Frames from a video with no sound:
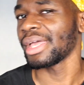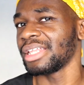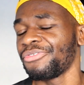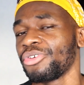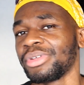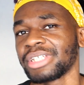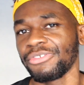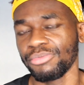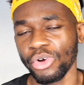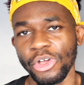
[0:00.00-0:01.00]
And if you want to
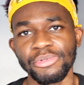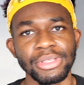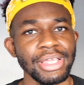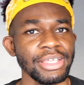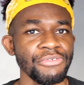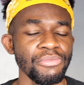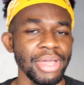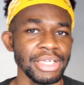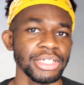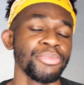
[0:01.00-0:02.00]
have more up-to-date
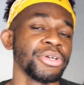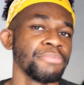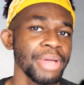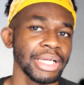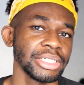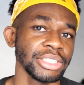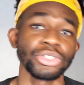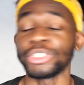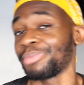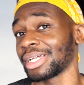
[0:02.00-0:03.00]
information about the packages,
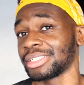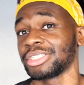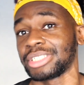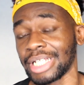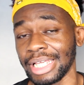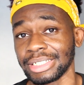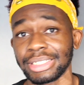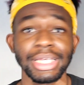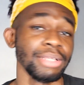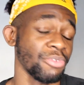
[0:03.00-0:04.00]
because packages
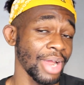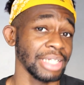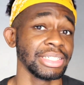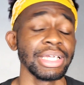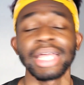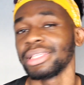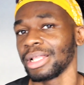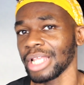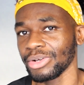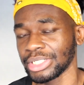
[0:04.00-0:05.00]
change in pricing and the
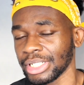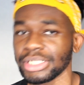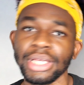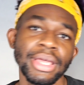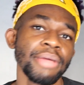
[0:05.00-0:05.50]
allowances,